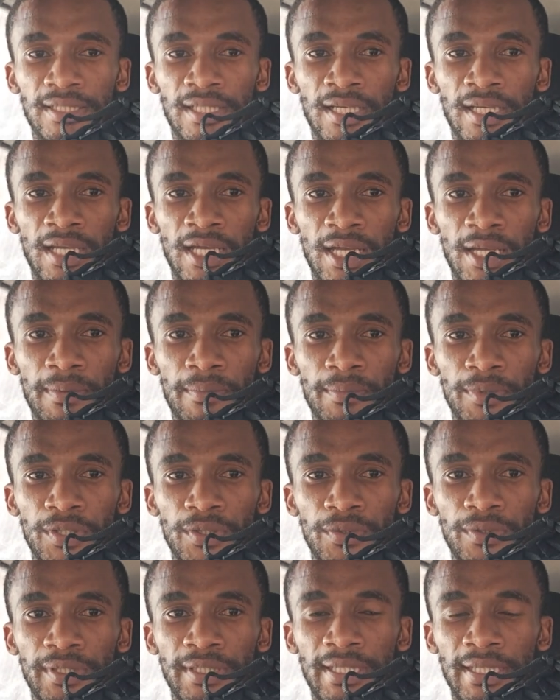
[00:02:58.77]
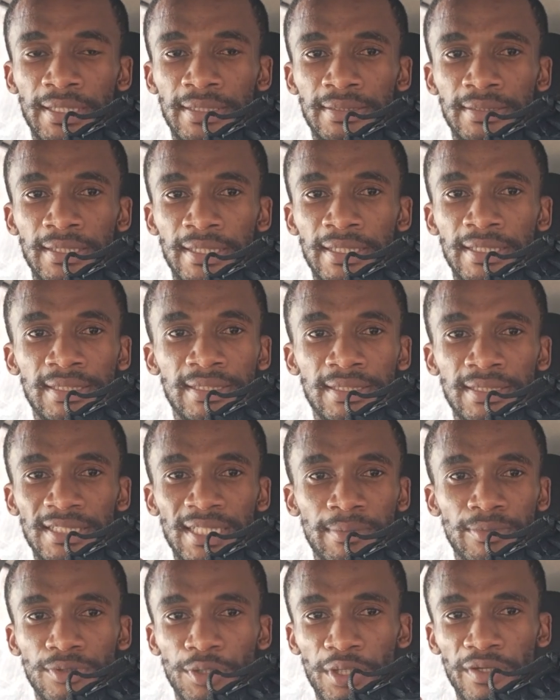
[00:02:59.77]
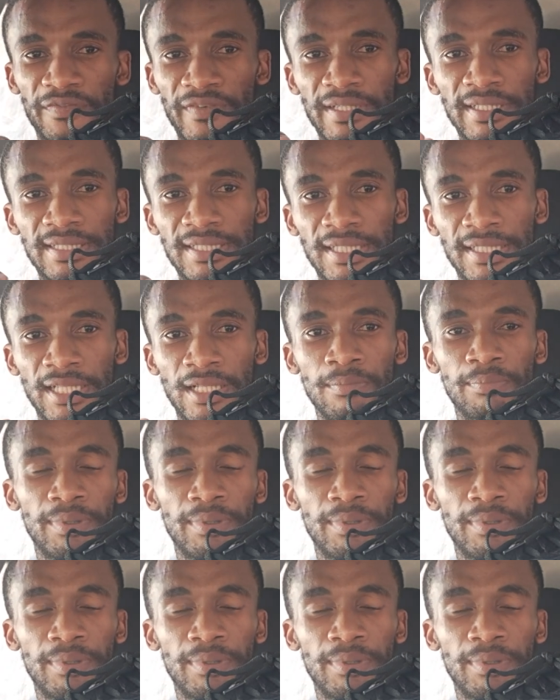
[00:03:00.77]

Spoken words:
you'd get some sort of internal